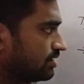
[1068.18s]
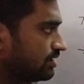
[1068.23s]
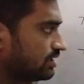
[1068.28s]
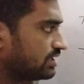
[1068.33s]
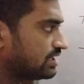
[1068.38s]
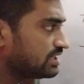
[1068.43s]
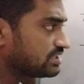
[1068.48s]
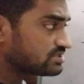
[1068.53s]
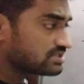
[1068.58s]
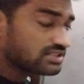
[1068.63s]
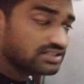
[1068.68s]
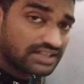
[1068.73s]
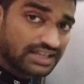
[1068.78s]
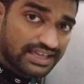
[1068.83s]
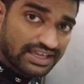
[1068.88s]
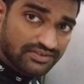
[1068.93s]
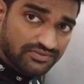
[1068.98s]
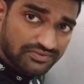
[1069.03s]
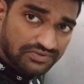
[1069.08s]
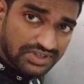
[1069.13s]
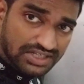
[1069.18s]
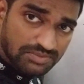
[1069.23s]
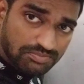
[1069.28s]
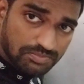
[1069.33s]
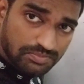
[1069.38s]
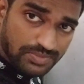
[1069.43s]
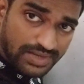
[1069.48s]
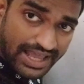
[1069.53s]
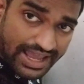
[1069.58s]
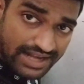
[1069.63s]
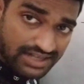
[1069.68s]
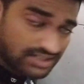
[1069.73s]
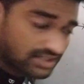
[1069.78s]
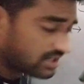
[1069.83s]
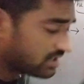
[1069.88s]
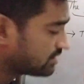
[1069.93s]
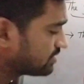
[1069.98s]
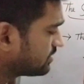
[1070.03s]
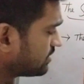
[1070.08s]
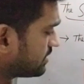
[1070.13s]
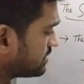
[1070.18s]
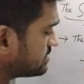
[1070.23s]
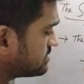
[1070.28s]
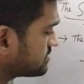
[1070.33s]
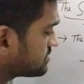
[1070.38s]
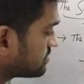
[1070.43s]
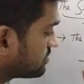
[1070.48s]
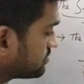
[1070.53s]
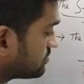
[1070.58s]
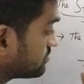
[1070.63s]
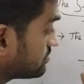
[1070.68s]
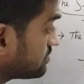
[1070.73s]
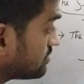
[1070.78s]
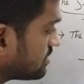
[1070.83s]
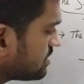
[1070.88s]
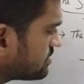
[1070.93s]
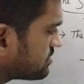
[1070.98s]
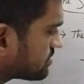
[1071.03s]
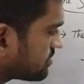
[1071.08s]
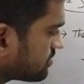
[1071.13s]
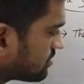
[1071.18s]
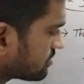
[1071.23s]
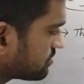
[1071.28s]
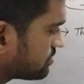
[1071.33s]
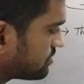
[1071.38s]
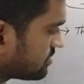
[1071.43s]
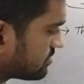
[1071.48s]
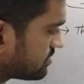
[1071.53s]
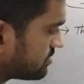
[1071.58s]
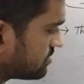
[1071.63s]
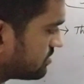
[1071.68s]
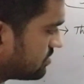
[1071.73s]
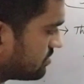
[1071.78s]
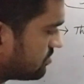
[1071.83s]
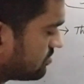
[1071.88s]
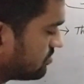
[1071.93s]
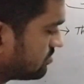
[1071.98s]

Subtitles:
each and every plant contains three structures.